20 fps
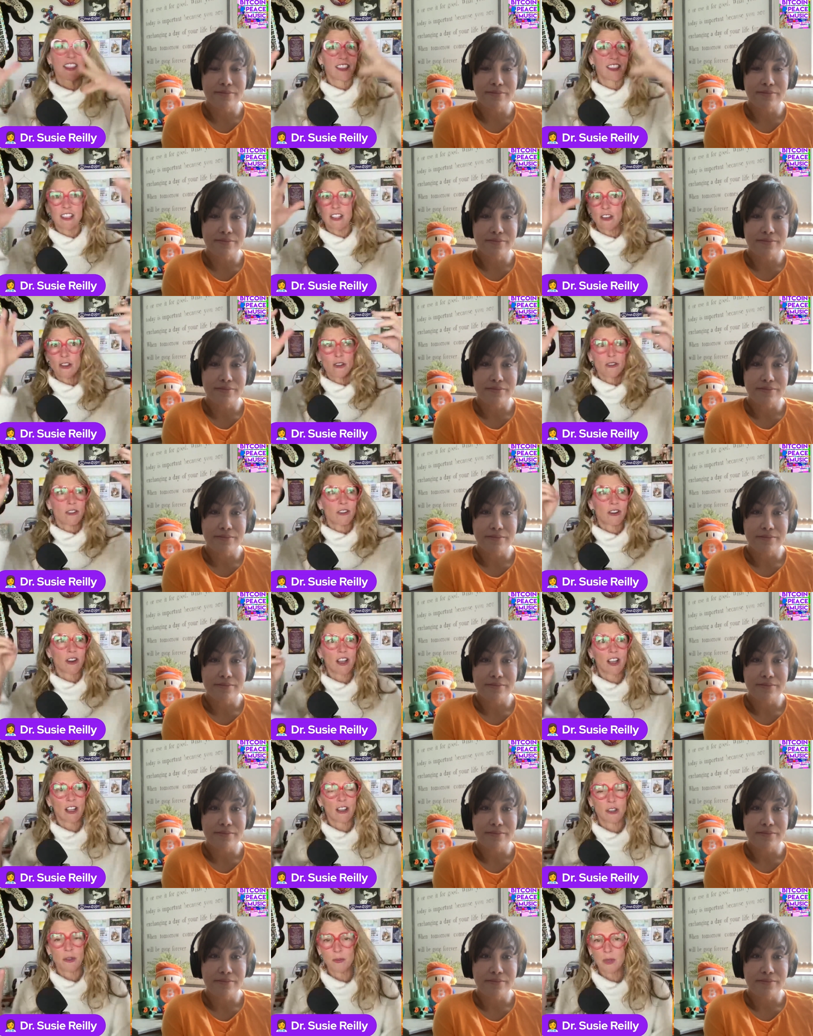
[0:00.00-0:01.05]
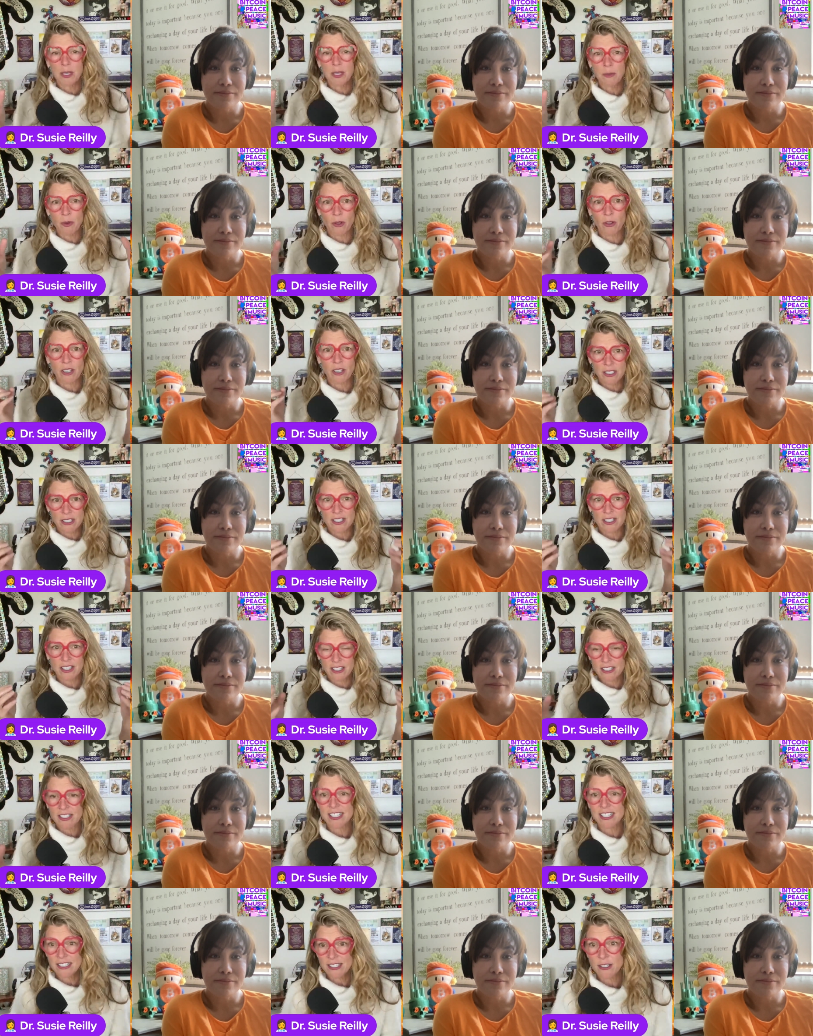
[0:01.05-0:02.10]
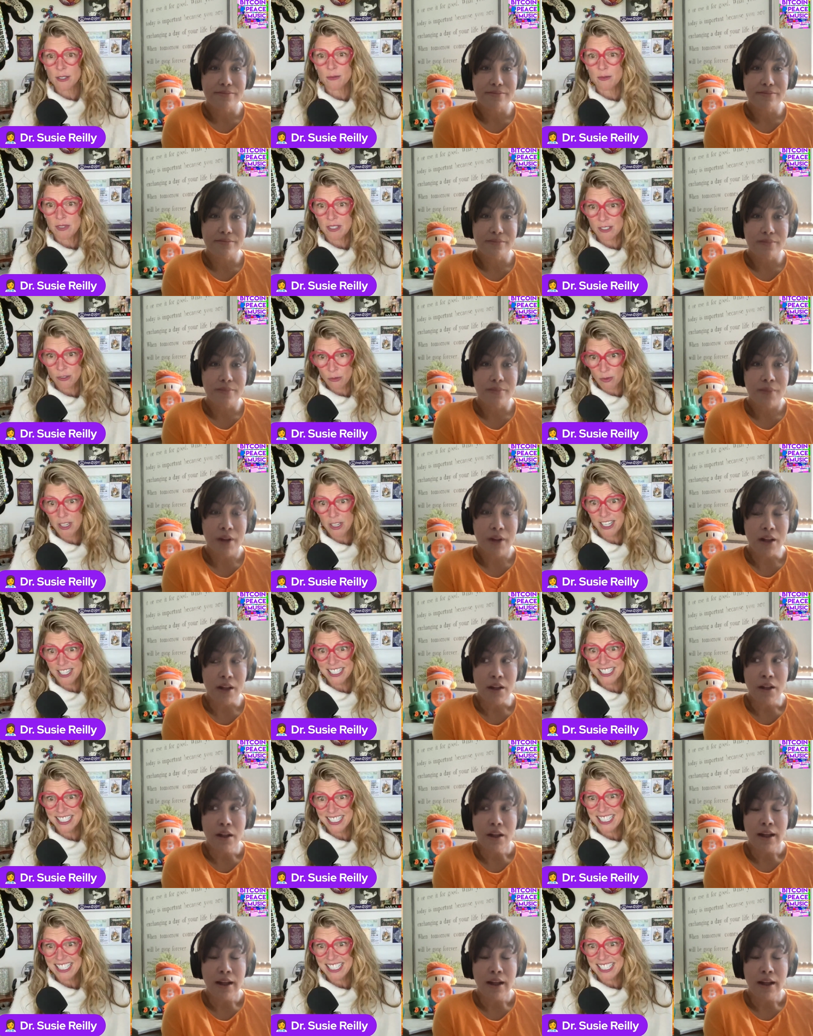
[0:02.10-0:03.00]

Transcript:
Speaker 1: you know, they're not good people. It's the system is rigged.